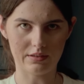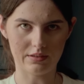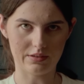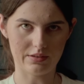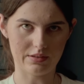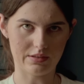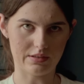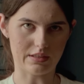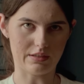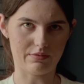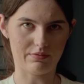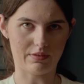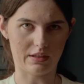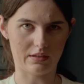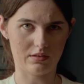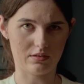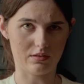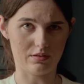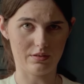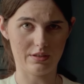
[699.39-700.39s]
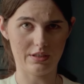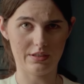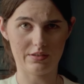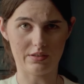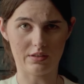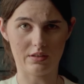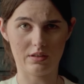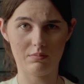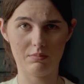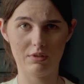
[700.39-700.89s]
This is, I think, 30
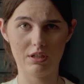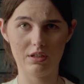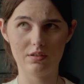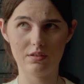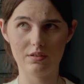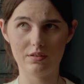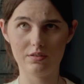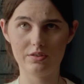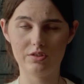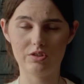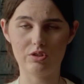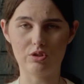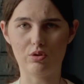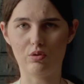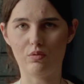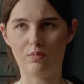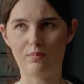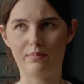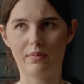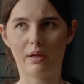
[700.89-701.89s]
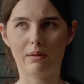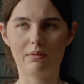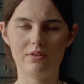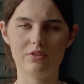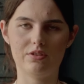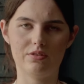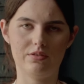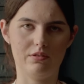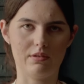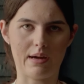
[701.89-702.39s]
centimeters, so maybe
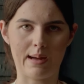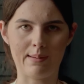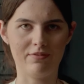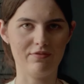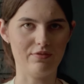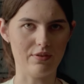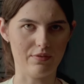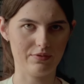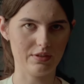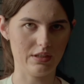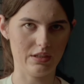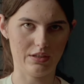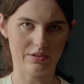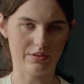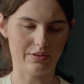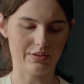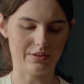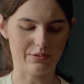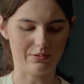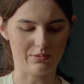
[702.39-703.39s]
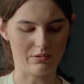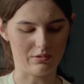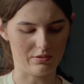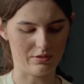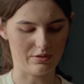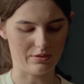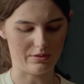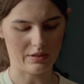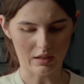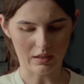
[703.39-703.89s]
just grab 50,
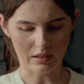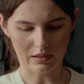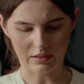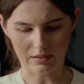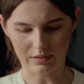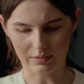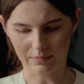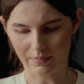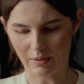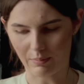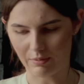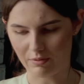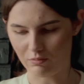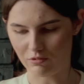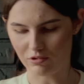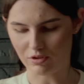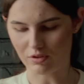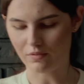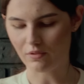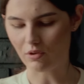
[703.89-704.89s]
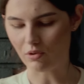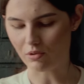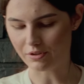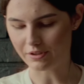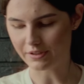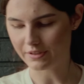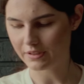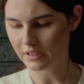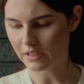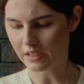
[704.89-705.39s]
or a bit more of
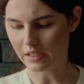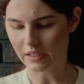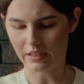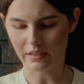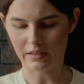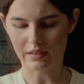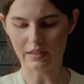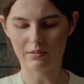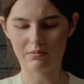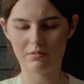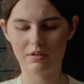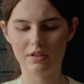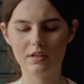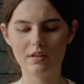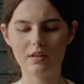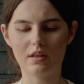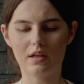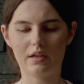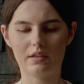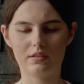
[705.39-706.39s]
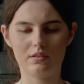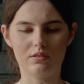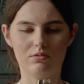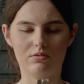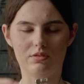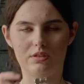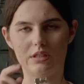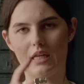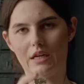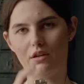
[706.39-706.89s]
cord. And I really like
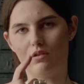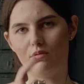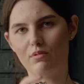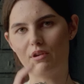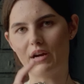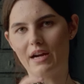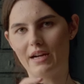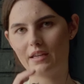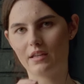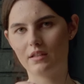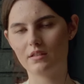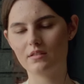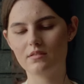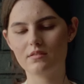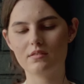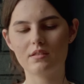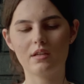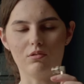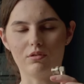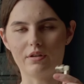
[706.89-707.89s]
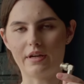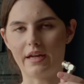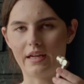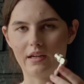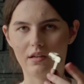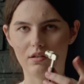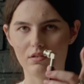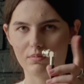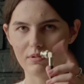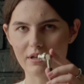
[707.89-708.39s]
those L brackets or
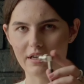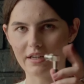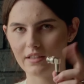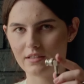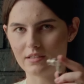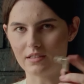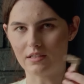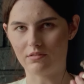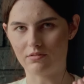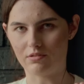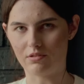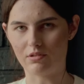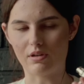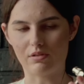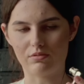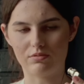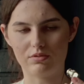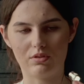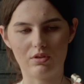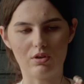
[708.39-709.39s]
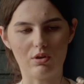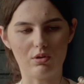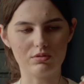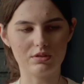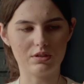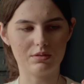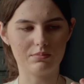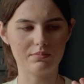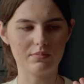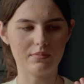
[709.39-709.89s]
angle brackets, I don't know how to call
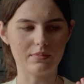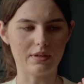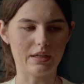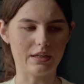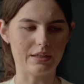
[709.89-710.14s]
them.